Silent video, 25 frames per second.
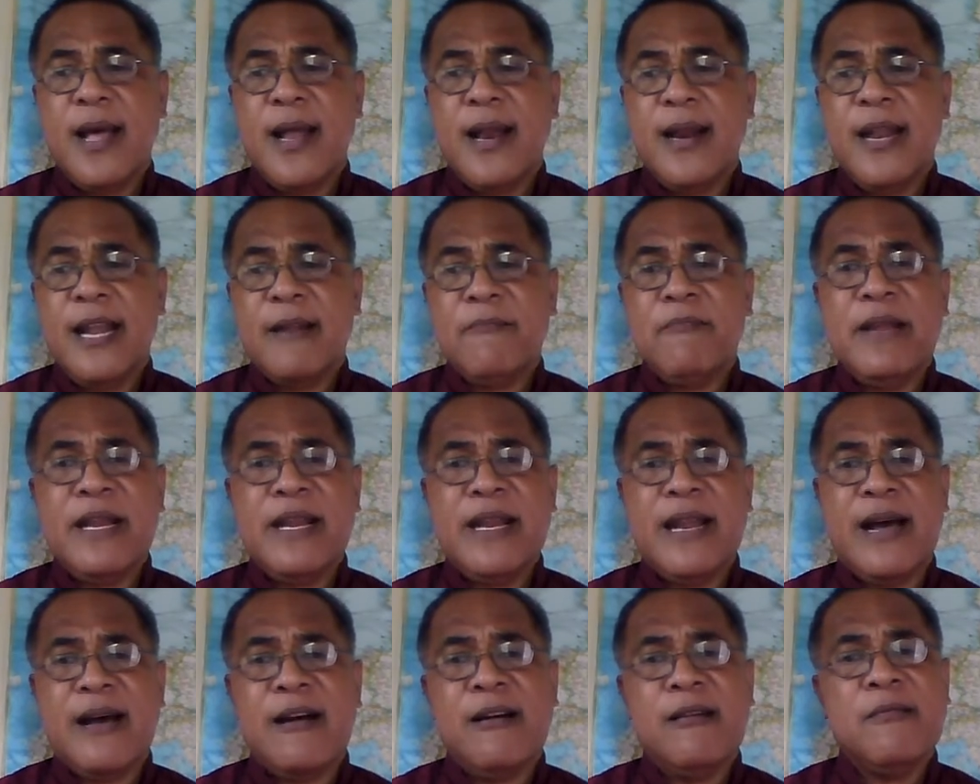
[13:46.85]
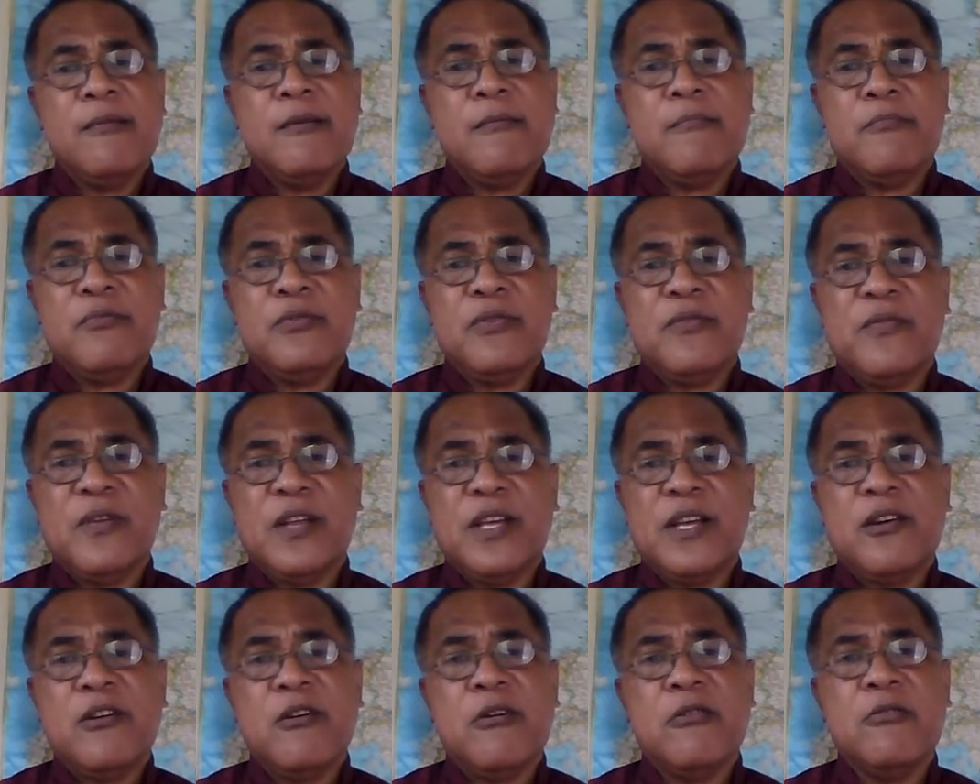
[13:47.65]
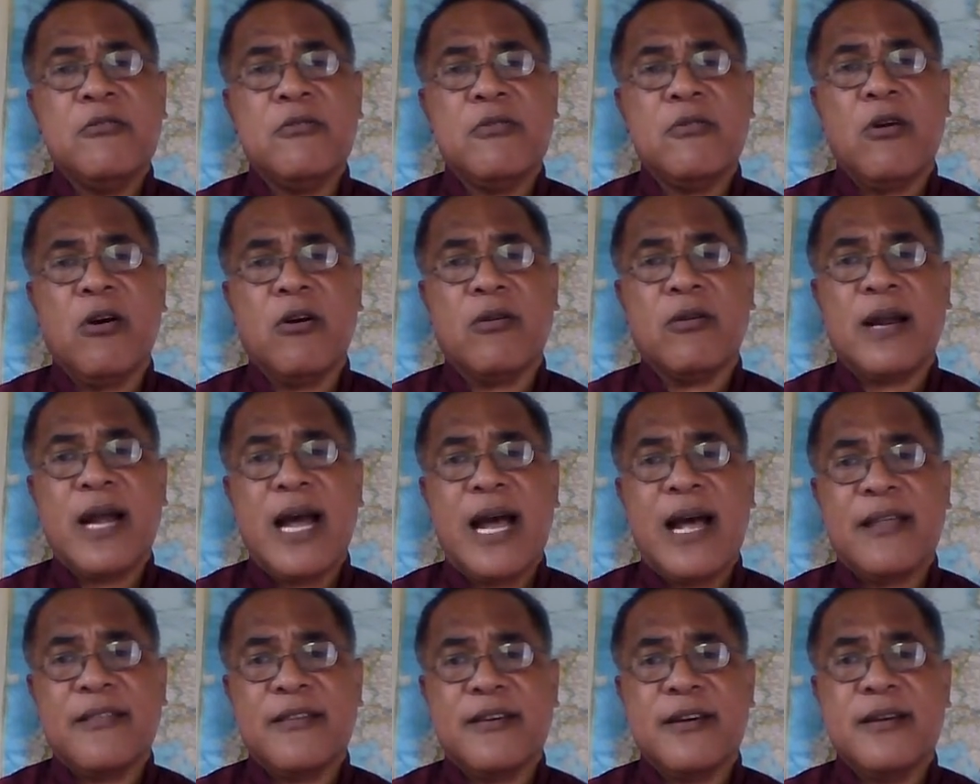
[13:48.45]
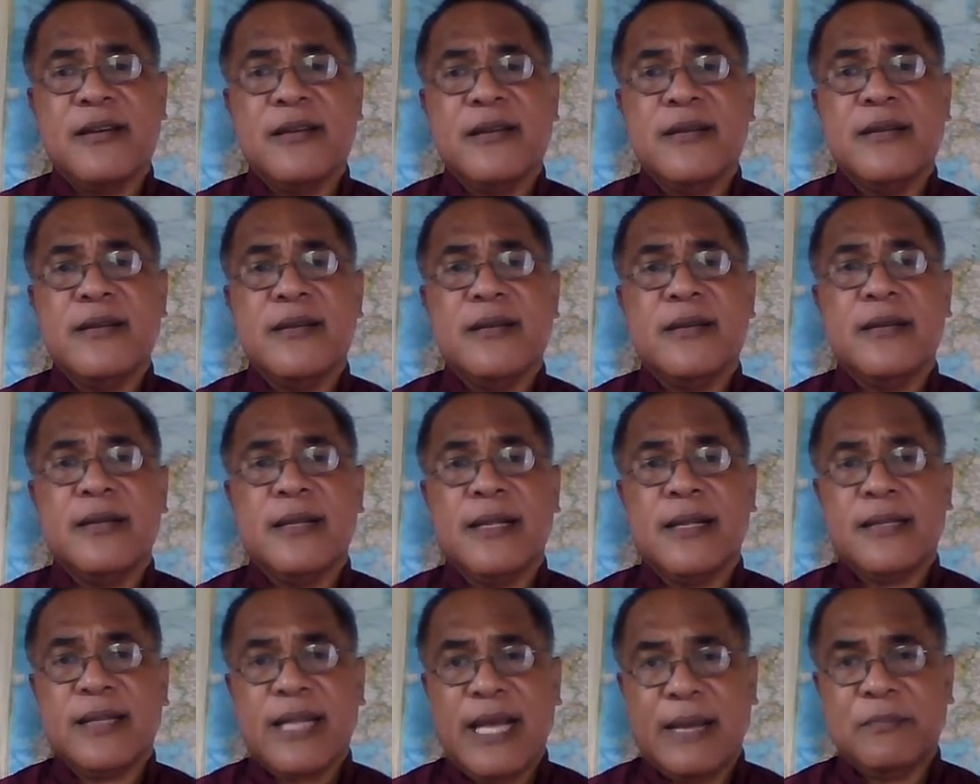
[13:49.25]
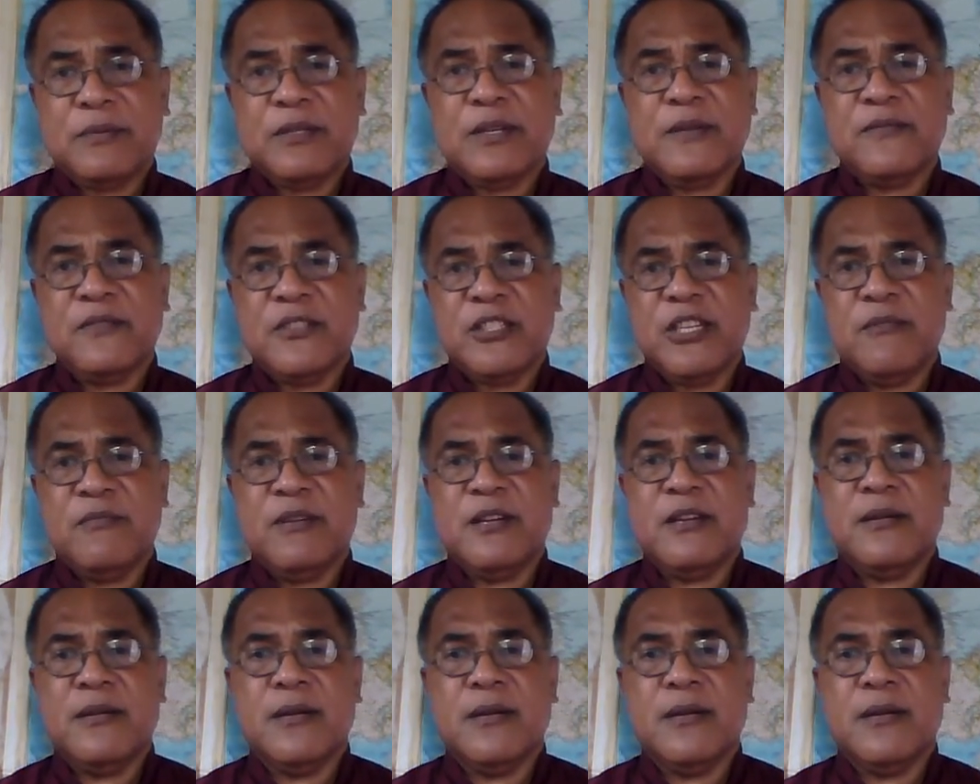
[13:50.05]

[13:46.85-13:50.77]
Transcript: Let me now briefly go on other types of sermon.